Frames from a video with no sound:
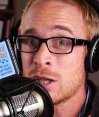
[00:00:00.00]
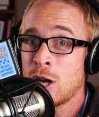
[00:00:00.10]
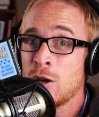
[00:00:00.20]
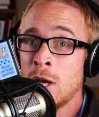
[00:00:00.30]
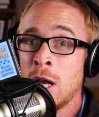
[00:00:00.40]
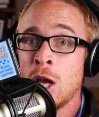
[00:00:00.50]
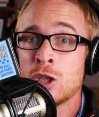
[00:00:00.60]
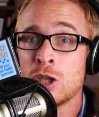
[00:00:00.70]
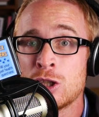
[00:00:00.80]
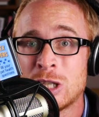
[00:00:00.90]
So
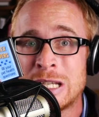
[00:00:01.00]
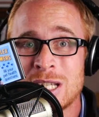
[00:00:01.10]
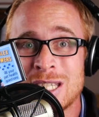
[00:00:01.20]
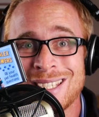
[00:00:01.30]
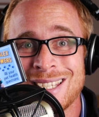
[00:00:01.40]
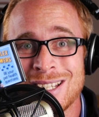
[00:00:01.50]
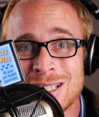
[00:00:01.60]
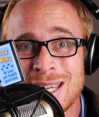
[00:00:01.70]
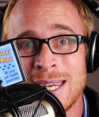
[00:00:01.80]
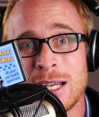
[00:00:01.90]
should Gigi still
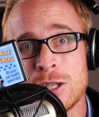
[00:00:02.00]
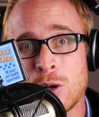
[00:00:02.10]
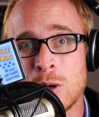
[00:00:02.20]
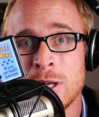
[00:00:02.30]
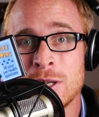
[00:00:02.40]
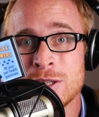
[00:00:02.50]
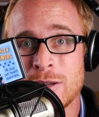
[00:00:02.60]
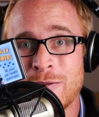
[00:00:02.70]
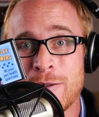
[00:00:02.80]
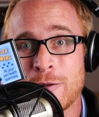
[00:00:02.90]
take her dog to
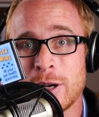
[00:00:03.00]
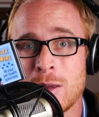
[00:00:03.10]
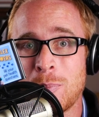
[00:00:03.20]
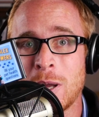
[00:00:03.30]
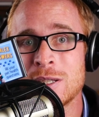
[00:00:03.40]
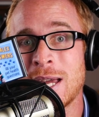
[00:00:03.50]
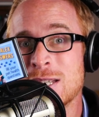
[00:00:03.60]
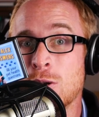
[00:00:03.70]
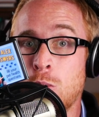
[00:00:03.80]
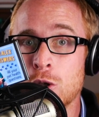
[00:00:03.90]
the vet for another blood
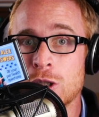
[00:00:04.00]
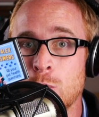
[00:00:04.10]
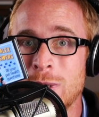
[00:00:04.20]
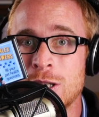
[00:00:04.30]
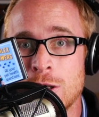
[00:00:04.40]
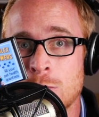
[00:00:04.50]
test, or what should we do?